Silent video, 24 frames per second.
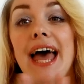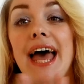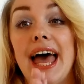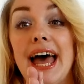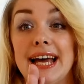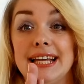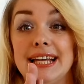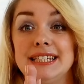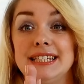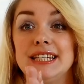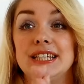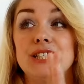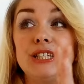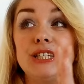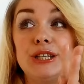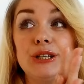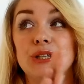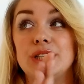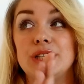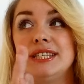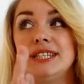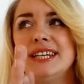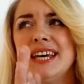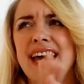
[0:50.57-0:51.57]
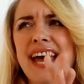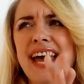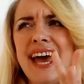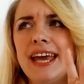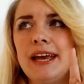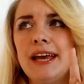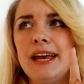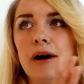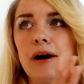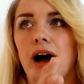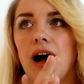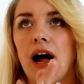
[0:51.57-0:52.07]
And
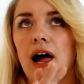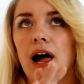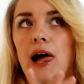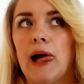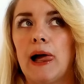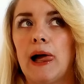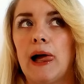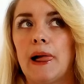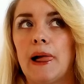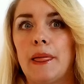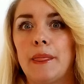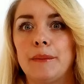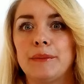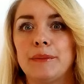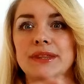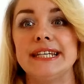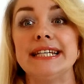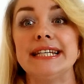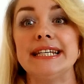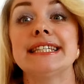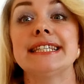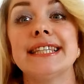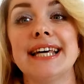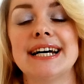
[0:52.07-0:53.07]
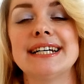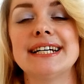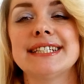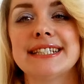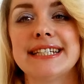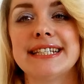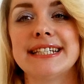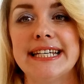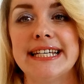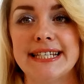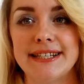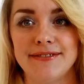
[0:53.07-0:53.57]
today, this
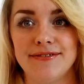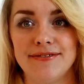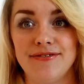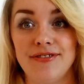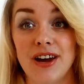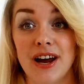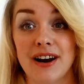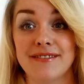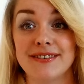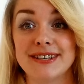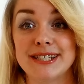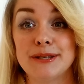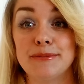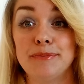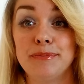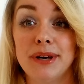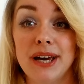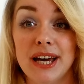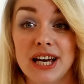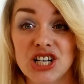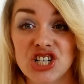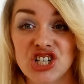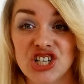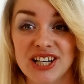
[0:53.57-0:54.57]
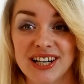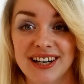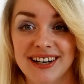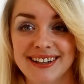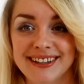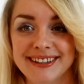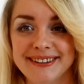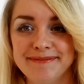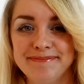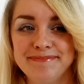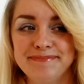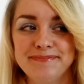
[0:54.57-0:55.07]
lesson is very
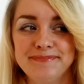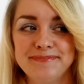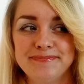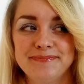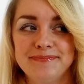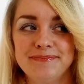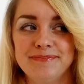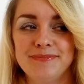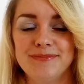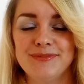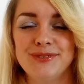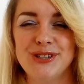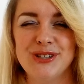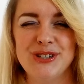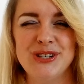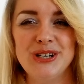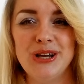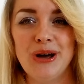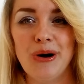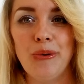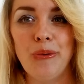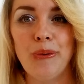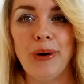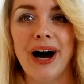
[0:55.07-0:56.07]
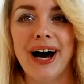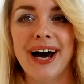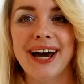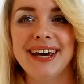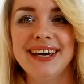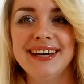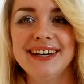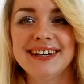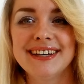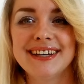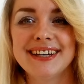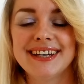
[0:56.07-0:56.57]
special. Do you know why?
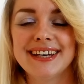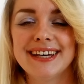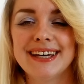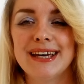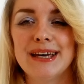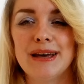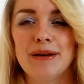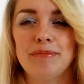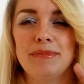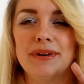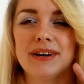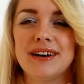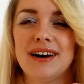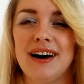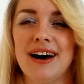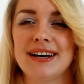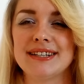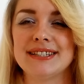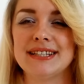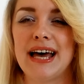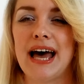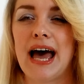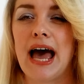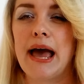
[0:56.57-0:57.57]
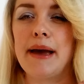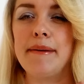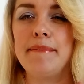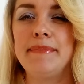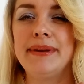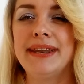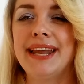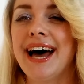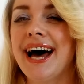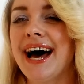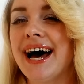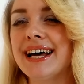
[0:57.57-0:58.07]
Because I am
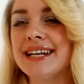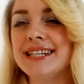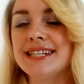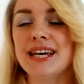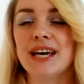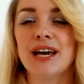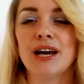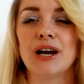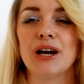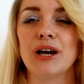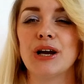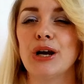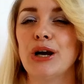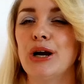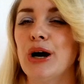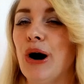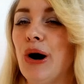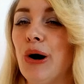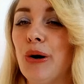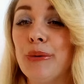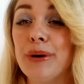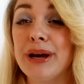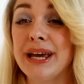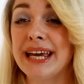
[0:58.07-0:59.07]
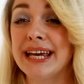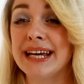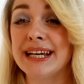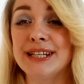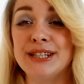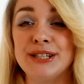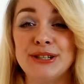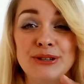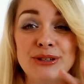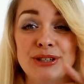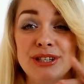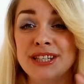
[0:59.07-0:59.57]
not going
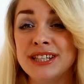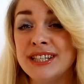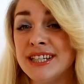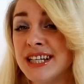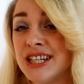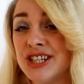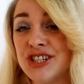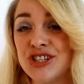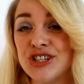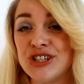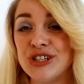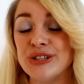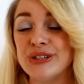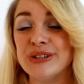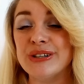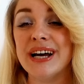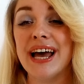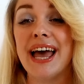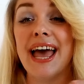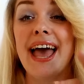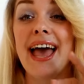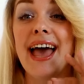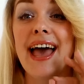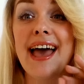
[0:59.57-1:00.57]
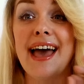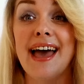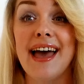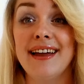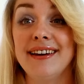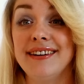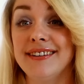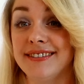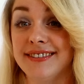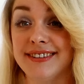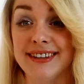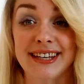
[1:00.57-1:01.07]
to teach you
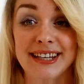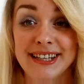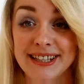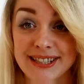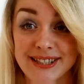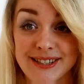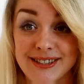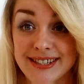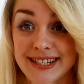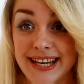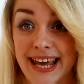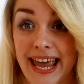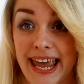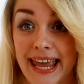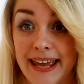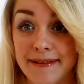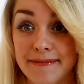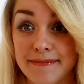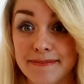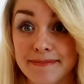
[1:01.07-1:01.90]
anything today.